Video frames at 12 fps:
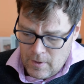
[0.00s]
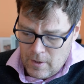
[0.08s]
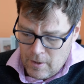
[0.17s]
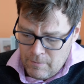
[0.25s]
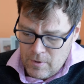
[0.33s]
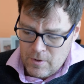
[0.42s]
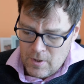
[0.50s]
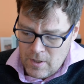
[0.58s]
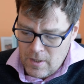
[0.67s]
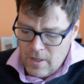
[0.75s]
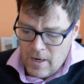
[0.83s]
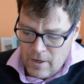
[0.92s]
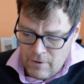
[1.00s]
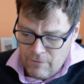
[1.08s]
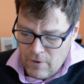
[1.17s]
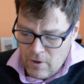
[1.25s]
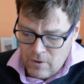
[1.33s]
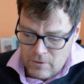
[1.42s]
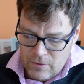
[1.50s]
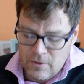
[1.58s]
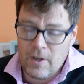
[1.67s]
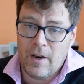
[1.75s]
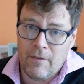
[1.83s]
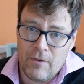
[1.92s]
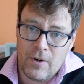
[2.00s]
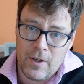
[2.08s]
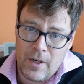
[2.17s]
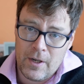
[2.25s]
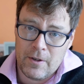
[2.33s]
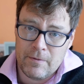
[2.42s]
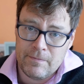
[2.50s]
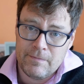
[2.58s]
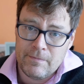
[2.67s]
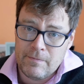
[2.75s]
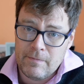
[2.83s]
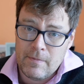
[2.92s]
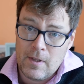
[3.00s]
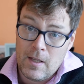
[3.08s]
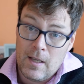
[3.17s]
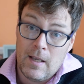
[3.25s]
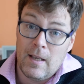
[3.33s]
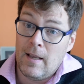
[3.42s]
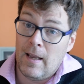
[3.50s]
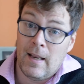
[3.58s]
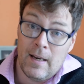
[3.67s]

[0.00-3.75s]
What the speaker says: come to see Niagara Falls every year. And